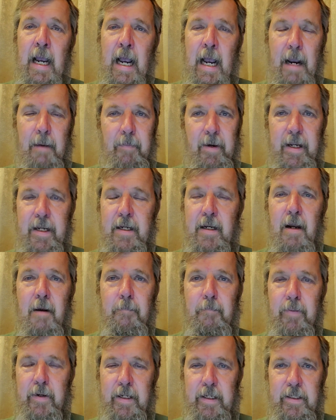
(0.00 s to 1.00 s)
How many
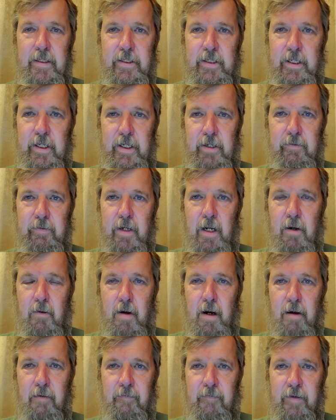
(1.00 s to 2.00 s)
companies do you know
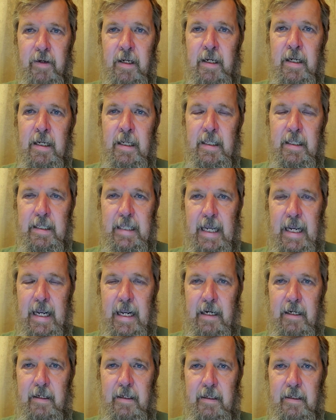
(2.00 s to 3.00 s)
of
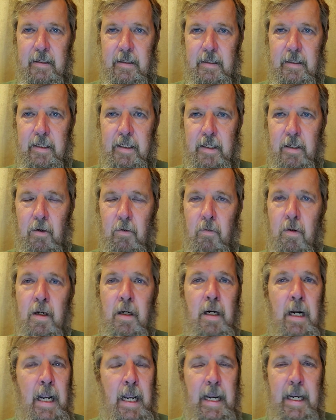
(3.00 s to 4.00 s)
that, you know,
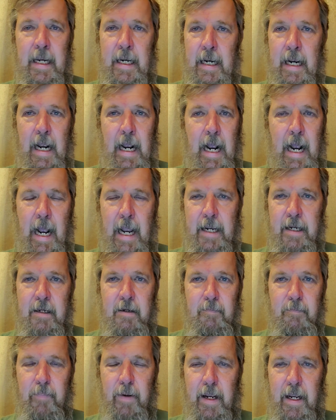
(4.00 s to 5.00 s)
hey, I
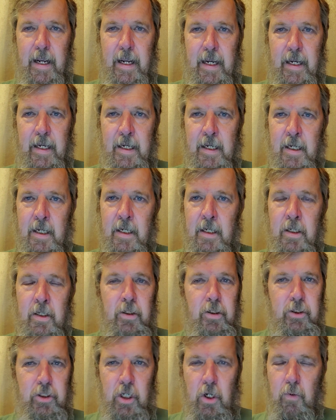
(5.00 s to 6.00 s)
can pay
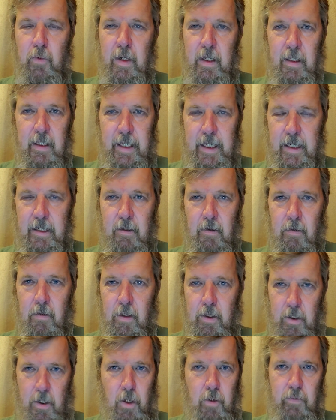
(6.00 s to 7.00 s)
Joe Illegal
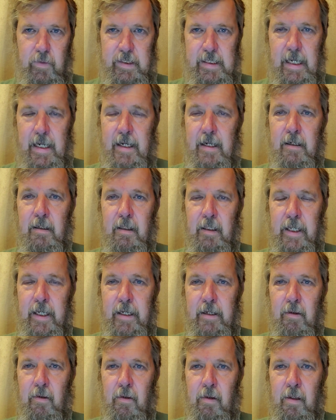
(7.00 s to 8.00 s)
or Jose
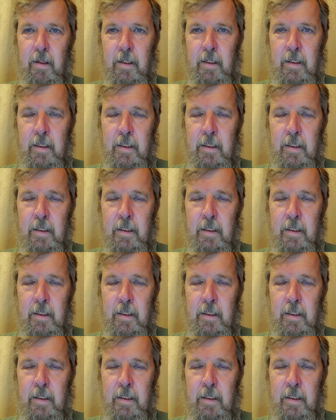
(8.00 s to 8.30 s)
Illegal,